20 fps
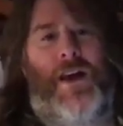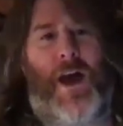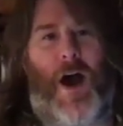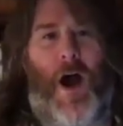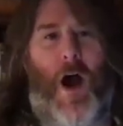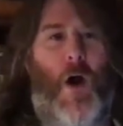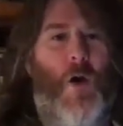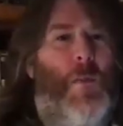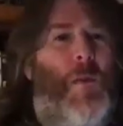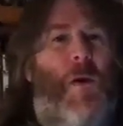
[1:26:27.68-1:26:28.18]

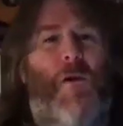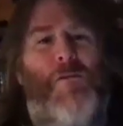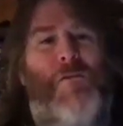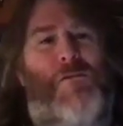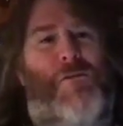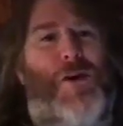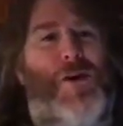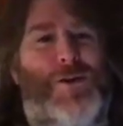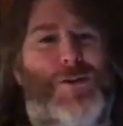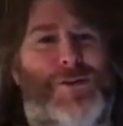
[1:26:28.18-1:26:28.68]
Opal
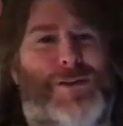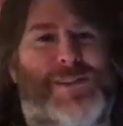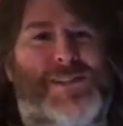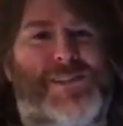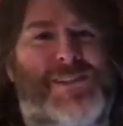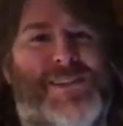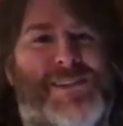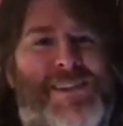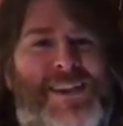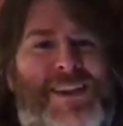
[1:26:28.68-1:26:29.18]

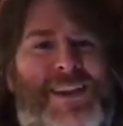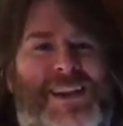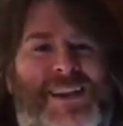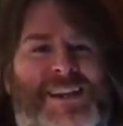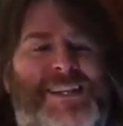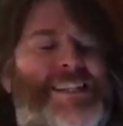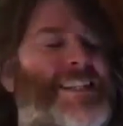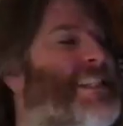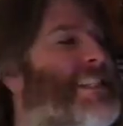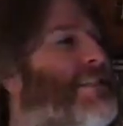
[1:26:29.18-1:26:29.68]
Fruits.
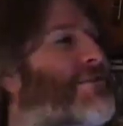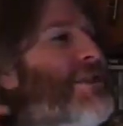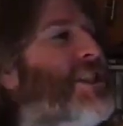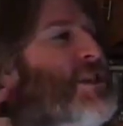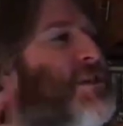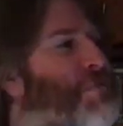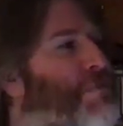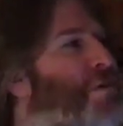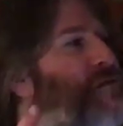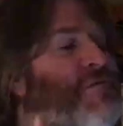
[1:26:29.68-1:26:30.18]
They're
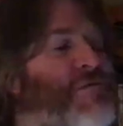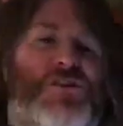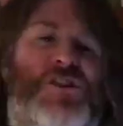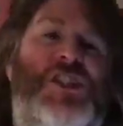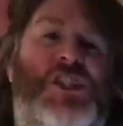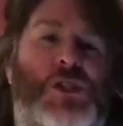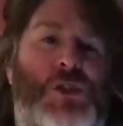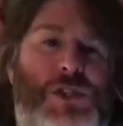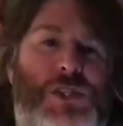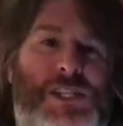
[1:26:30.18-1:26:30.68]
Opal
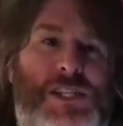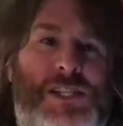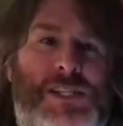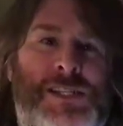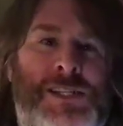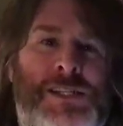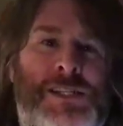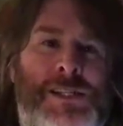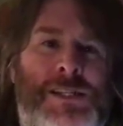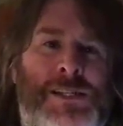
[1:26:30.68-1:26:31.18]
Fruits.
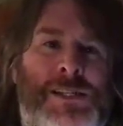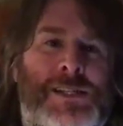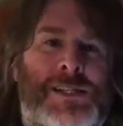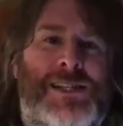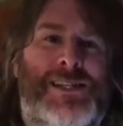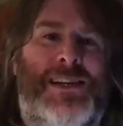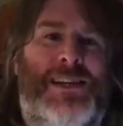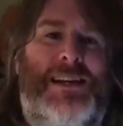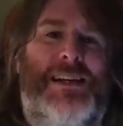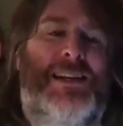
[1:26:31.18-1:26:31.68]

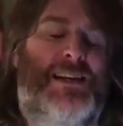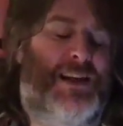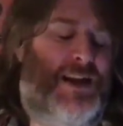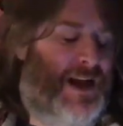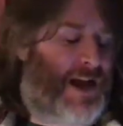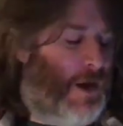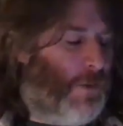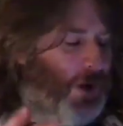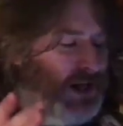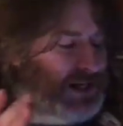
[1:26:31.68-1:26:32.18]

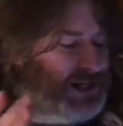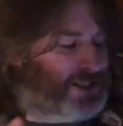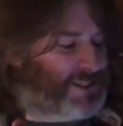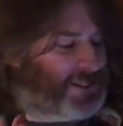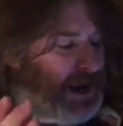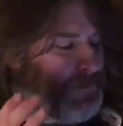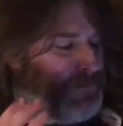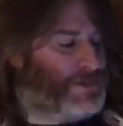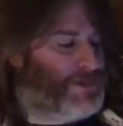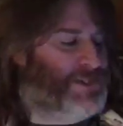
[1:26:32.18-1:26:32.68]
I will accept